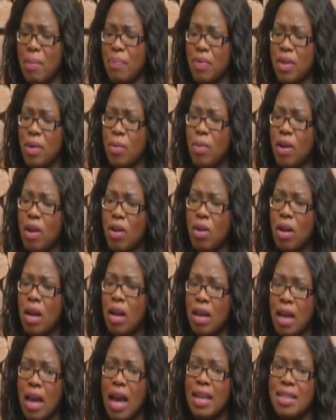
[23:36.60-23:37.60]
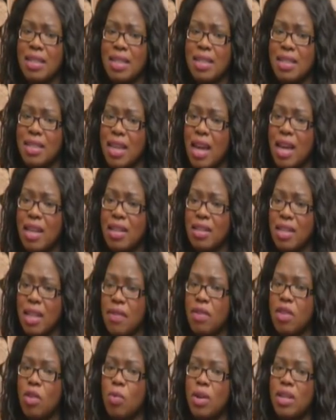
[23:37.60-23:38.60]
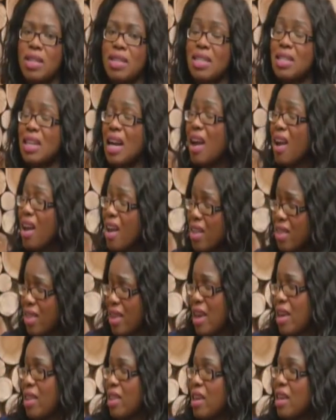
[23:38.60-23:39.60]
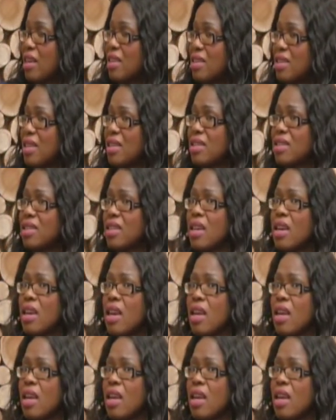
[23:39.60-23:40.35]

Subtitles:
well, as it stands, even the ones that are there, that exist,